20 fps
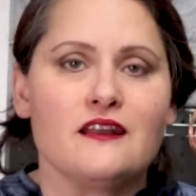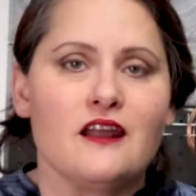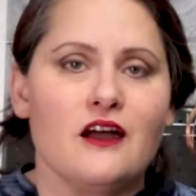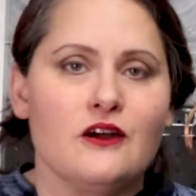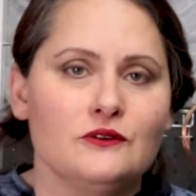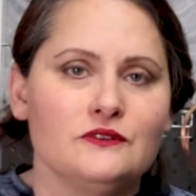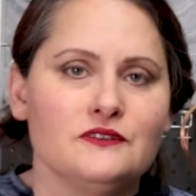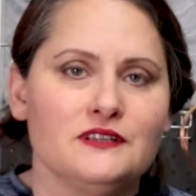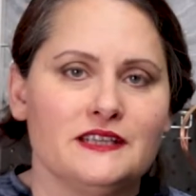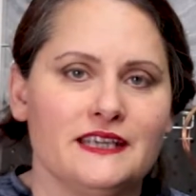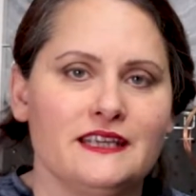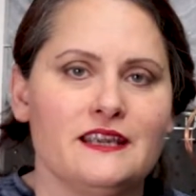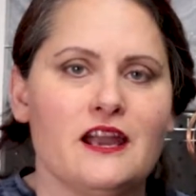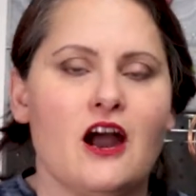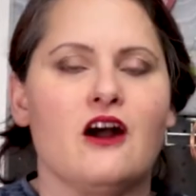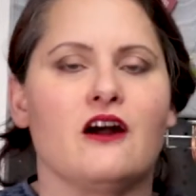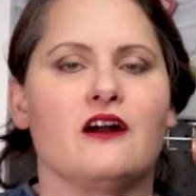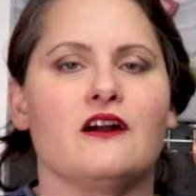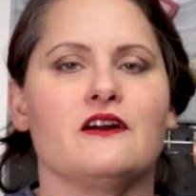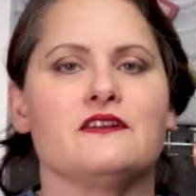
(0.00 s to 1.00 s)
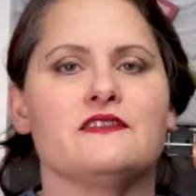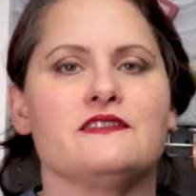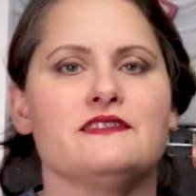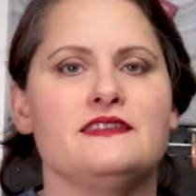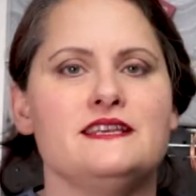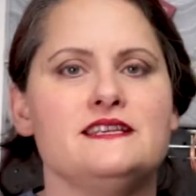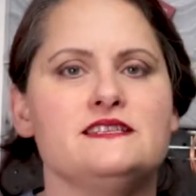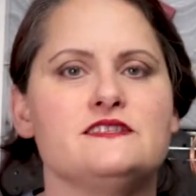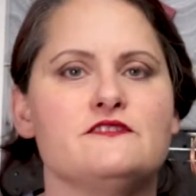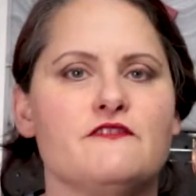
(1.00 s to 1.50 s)
only are
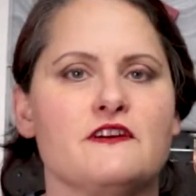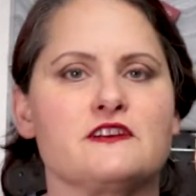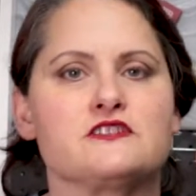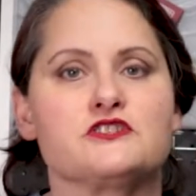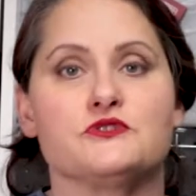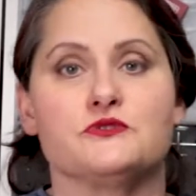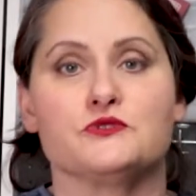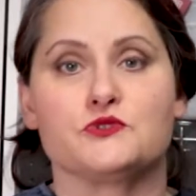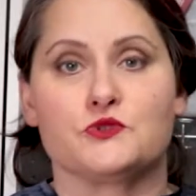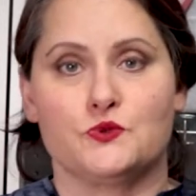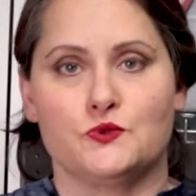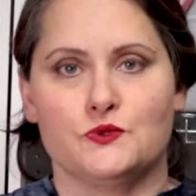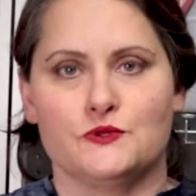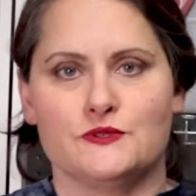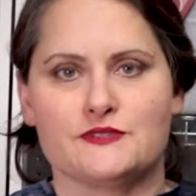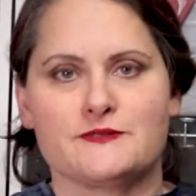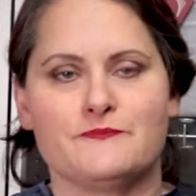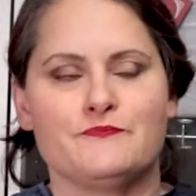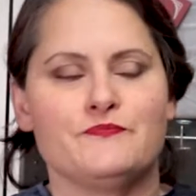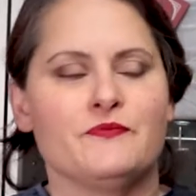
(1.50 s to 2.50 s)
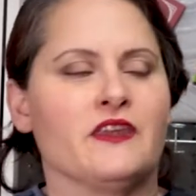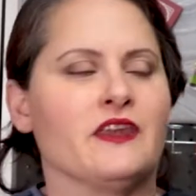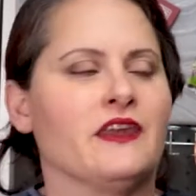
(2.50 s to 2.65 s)
these functional tools,